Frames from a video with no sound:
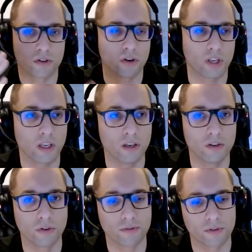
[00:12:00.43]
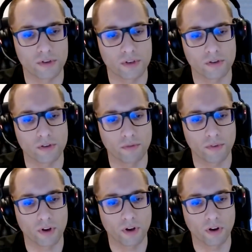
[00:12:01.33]
chugging in universes of
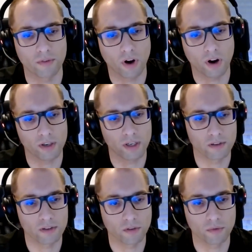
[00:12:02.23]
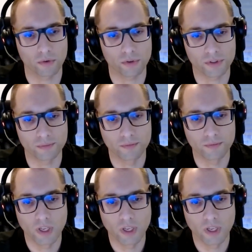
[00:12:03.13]
ArtNet, of course.